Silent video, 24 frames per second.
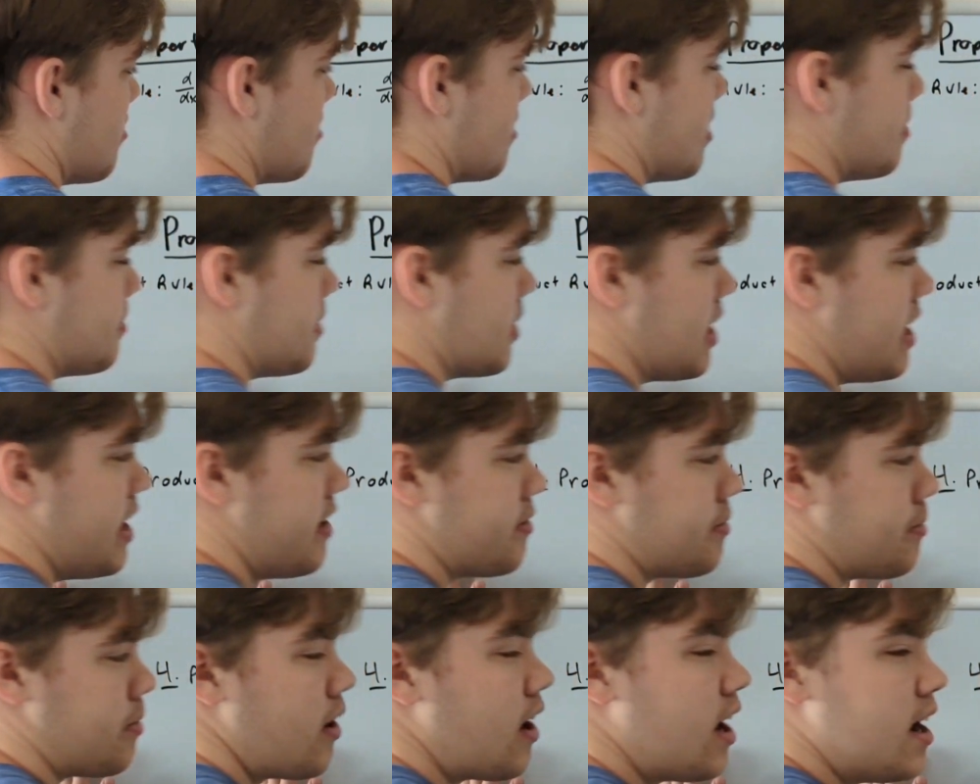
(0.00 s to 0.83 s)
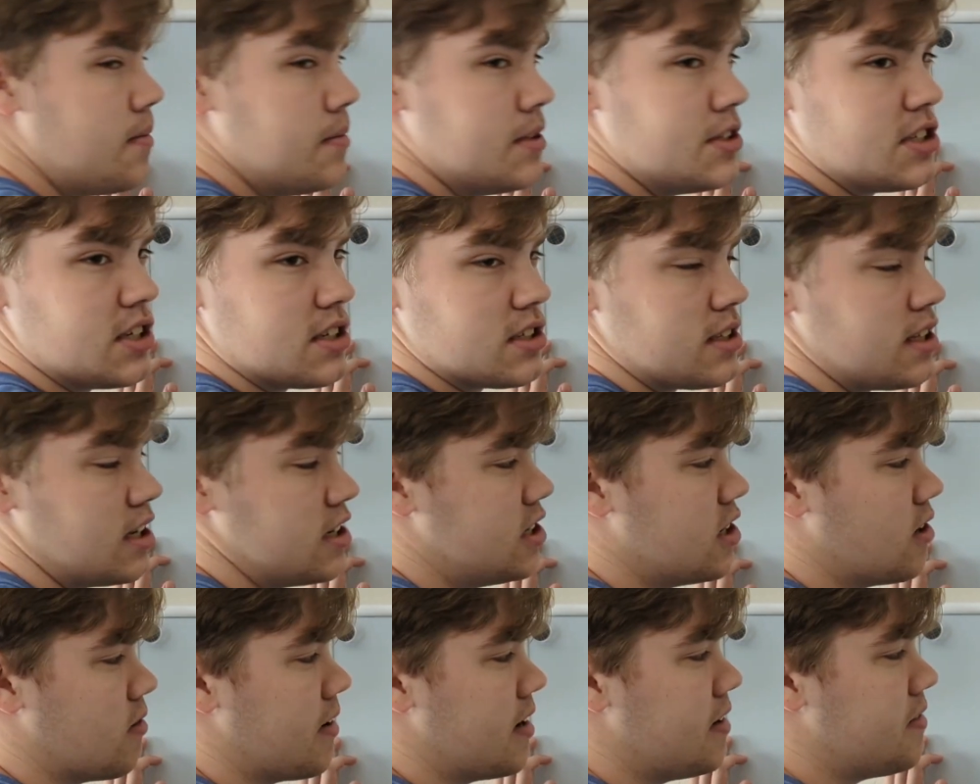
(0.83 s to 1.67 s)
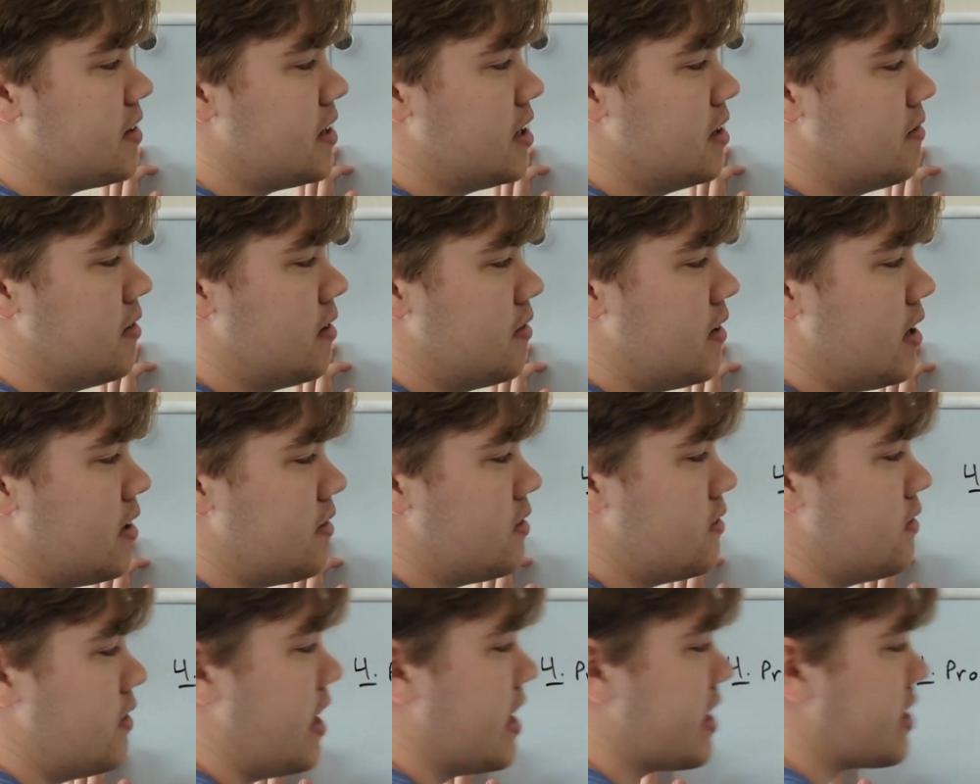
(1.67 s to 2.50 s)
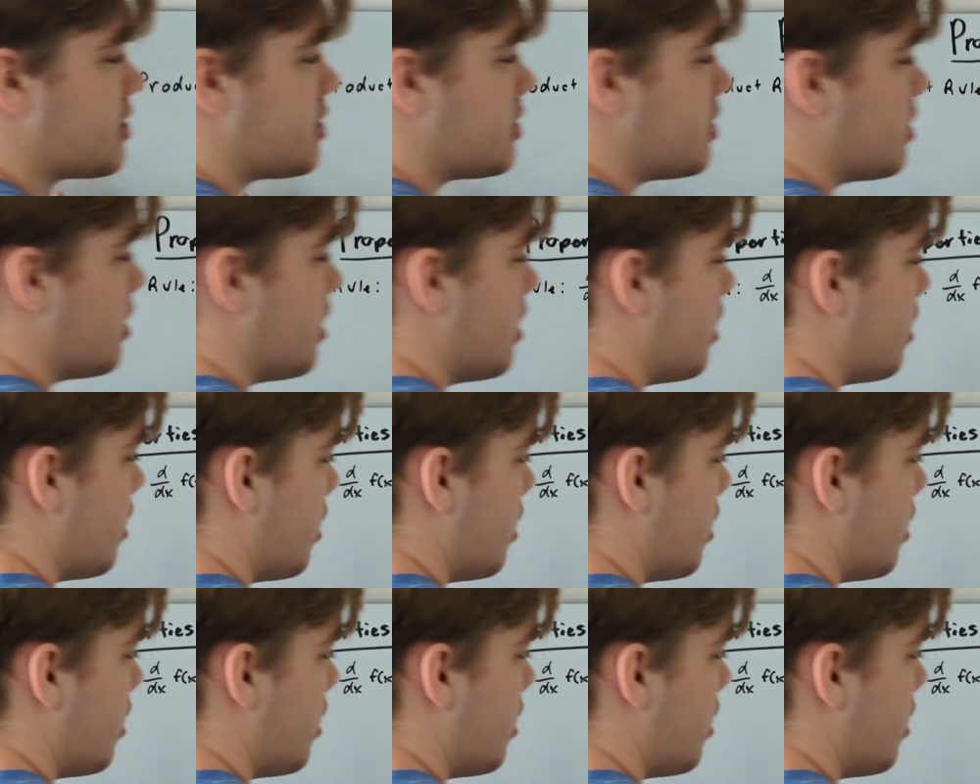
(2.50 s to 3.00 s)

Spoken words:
Remember, f prime is just the derivative of f of x